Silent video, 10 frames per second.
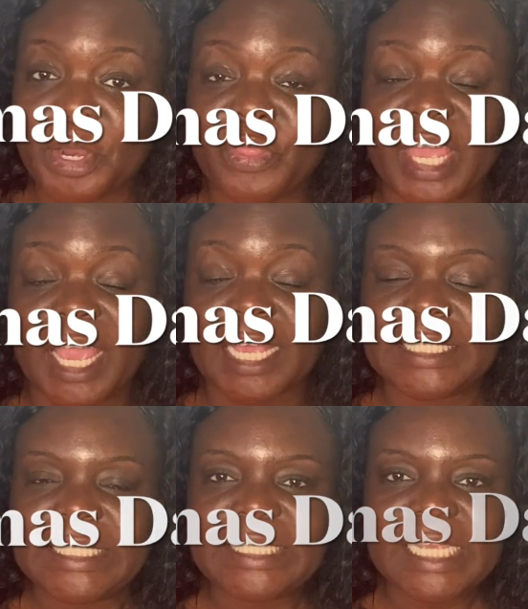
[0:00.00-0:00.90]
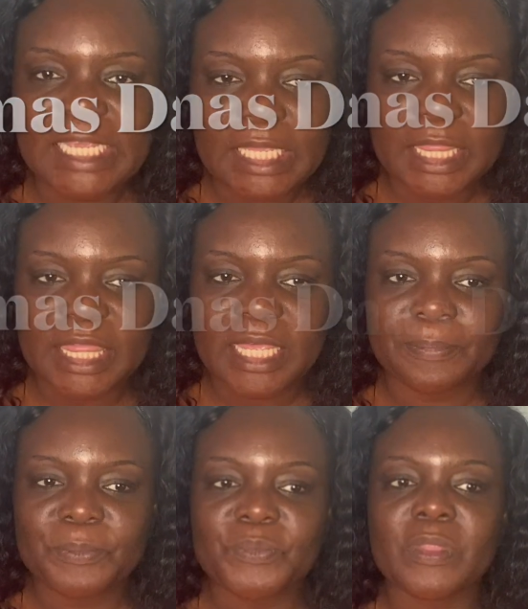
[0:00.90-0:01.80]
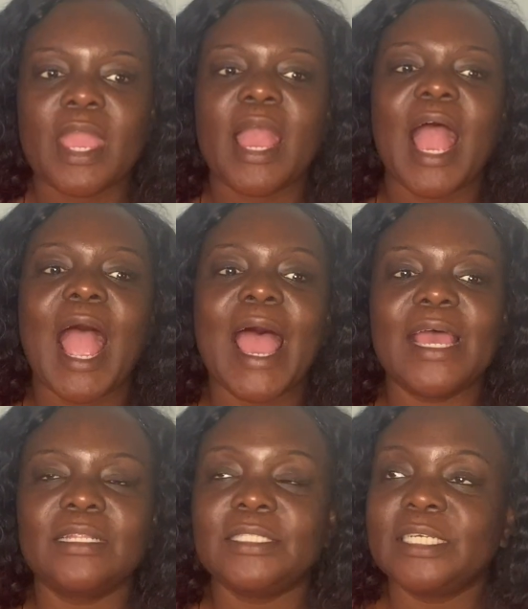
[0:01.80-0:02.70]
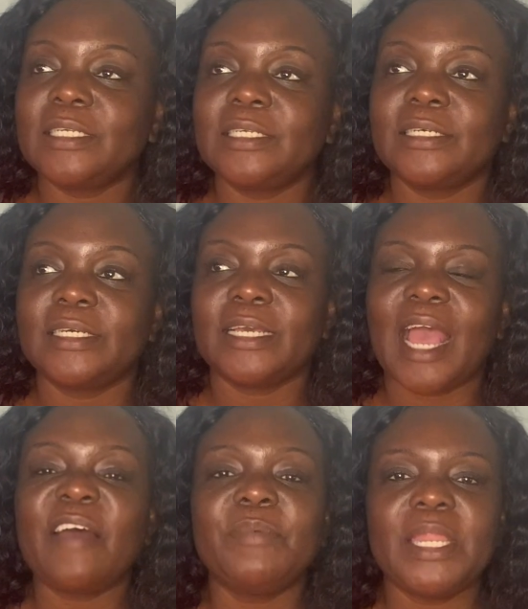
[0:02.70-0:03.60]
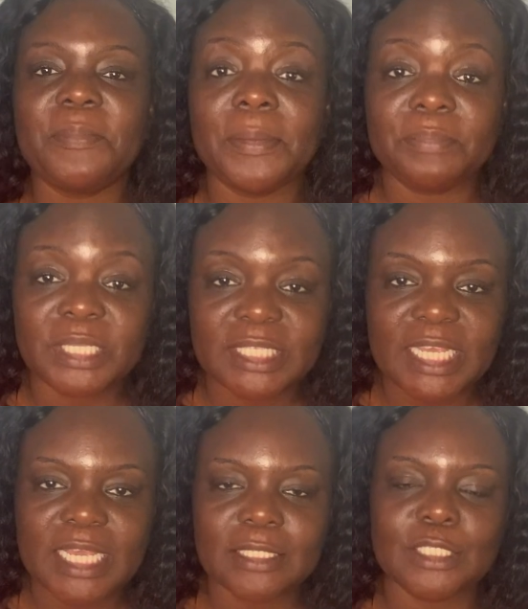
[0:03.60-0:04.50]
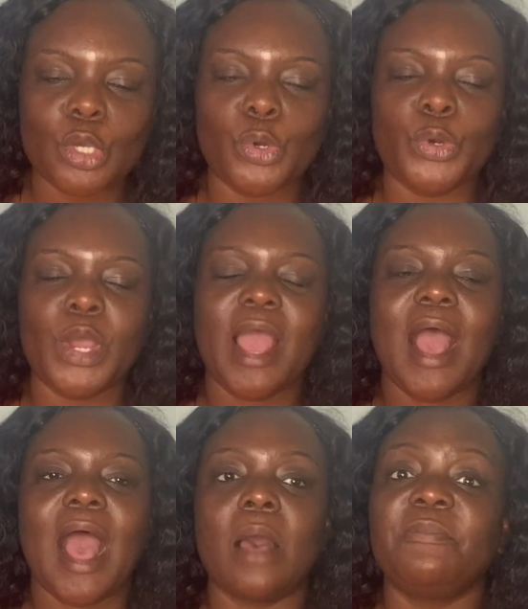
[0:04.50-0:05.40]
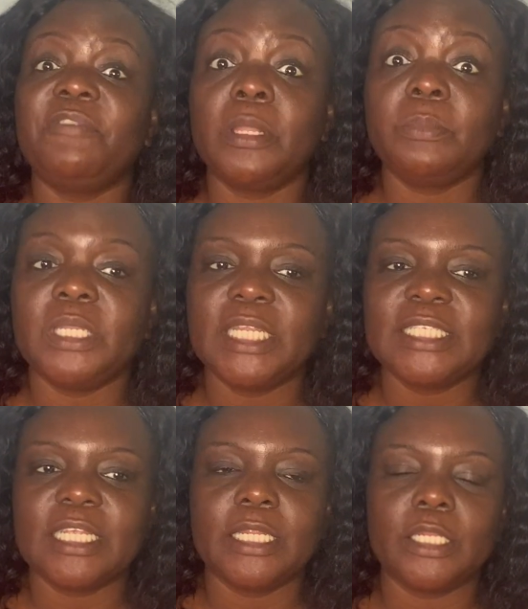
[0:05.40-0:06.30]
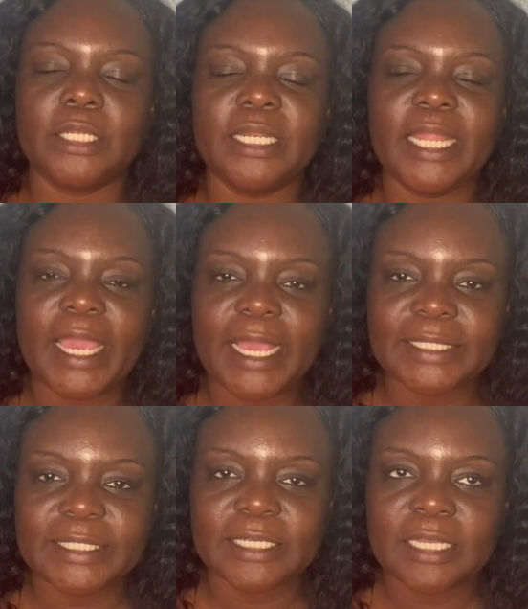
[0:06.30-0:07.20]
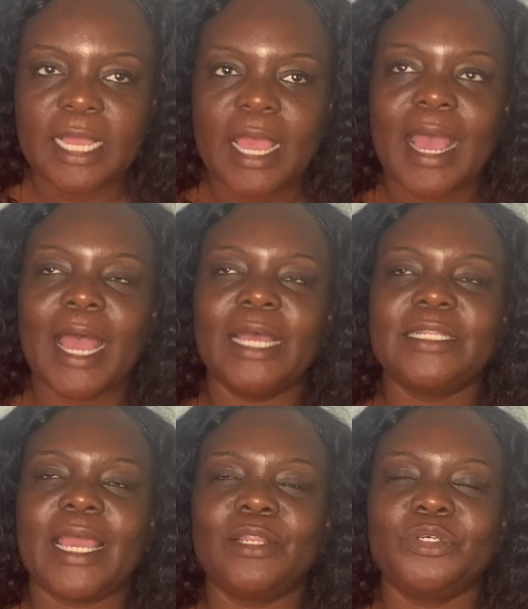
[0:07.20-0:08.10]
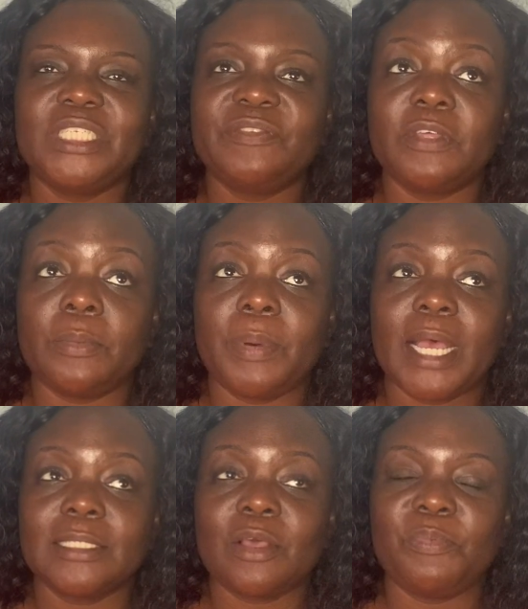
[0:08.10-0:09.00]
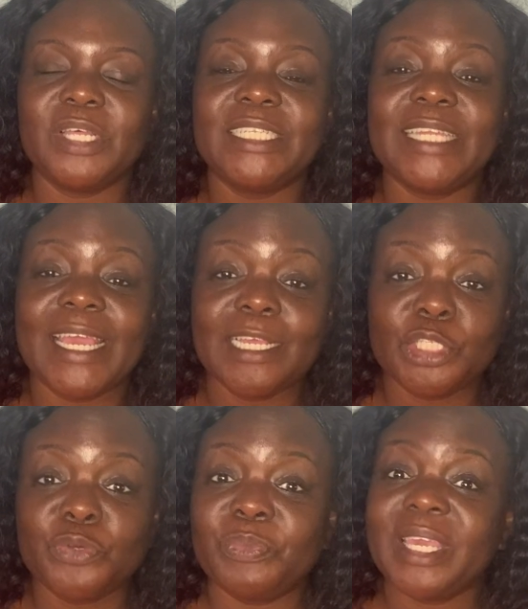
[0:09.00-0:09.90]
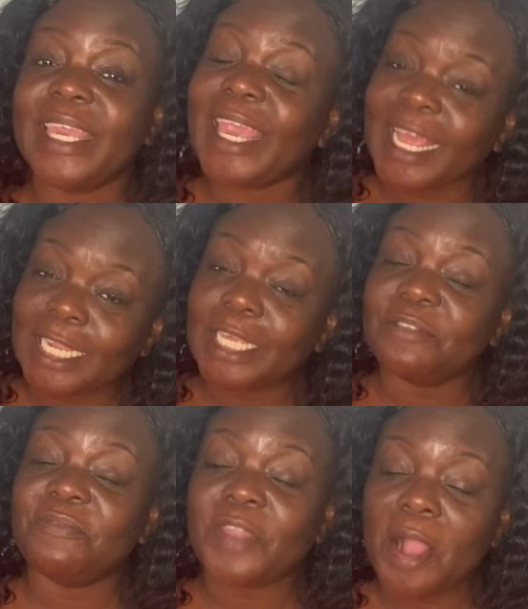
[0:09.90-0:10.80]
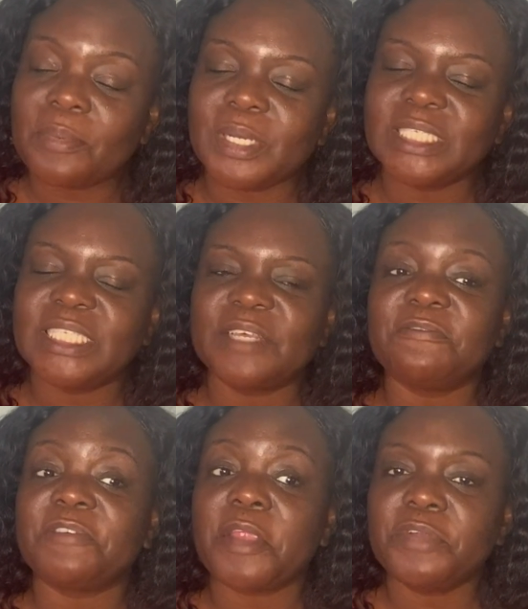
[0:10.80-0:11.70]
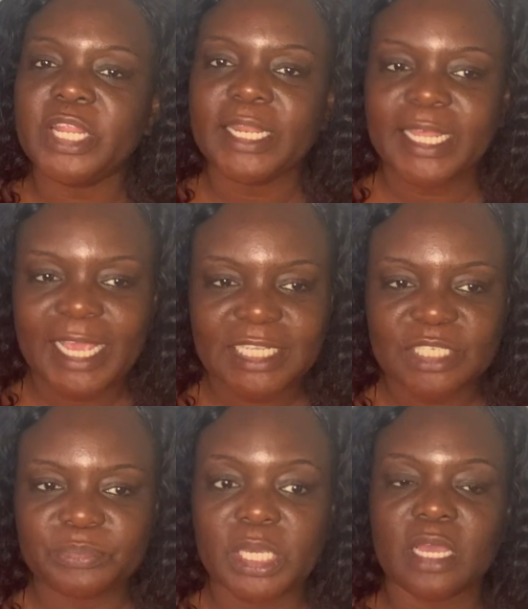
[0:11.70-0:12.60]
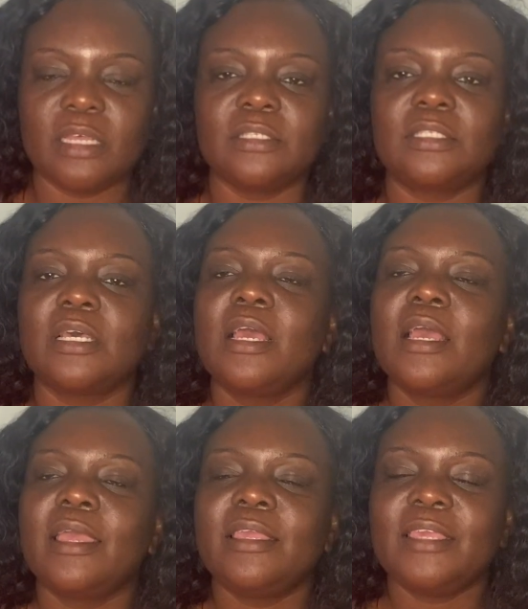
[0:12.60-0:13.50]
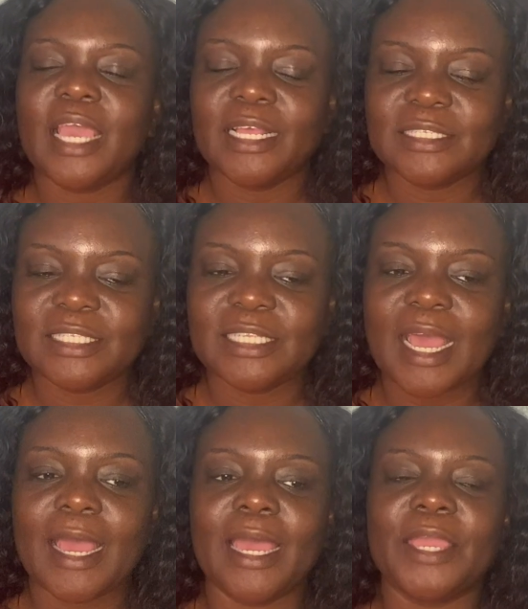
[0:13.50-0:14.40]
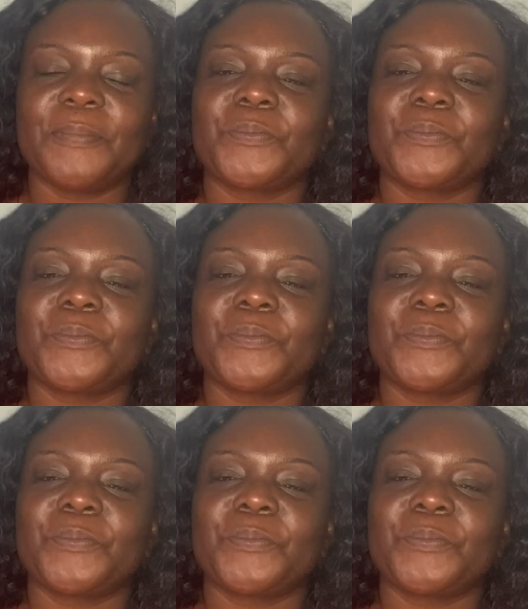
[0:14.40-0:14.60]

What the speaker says: the 18th and I've been a bit busy, so I'm filming this a little late. And I noticed for the past couple of days you've been getting Vlogmas very late because yes, I